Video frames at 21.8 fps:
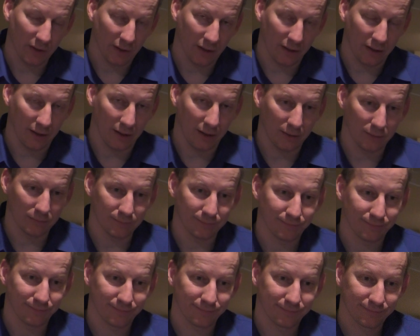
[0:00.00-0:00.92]
Um,
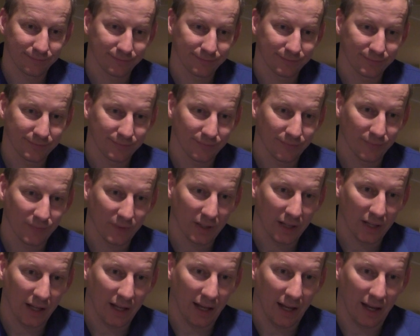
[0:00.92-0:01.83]

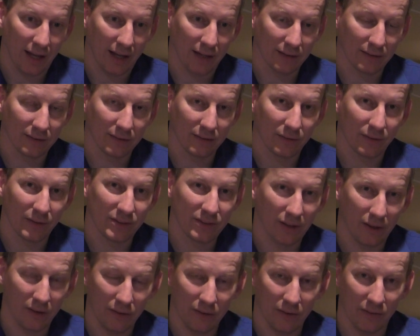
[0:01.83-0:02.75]
and the
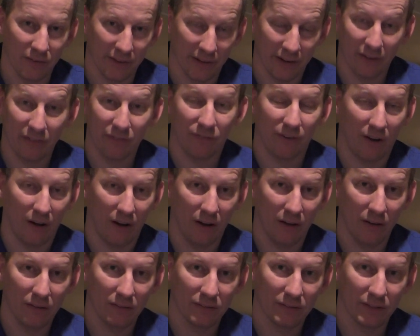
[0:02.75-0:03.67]
result of their
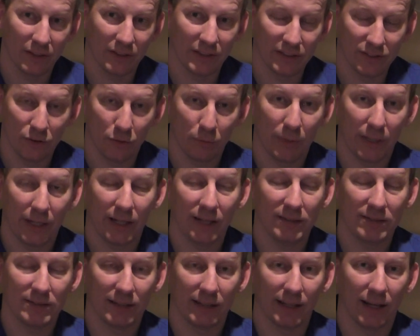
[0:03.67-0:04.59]
fall, their
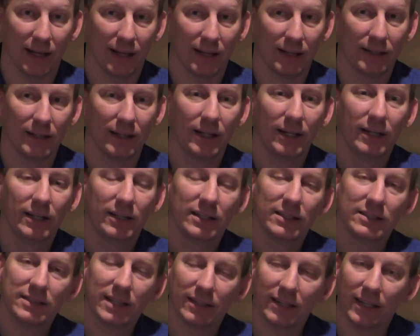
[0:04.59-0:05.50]
disobedience to God,
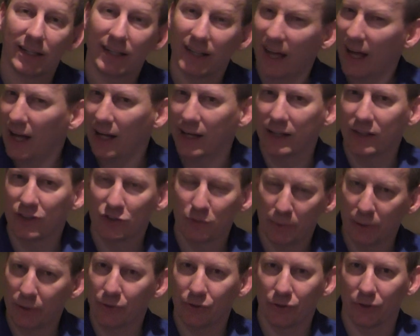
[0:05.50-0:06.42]
is that they died
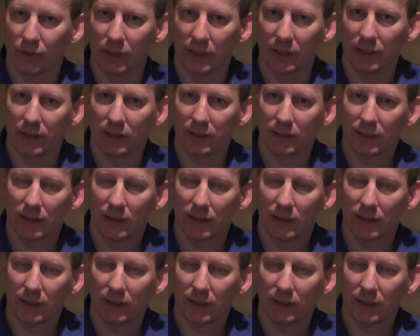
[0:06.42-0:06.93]
spiritually.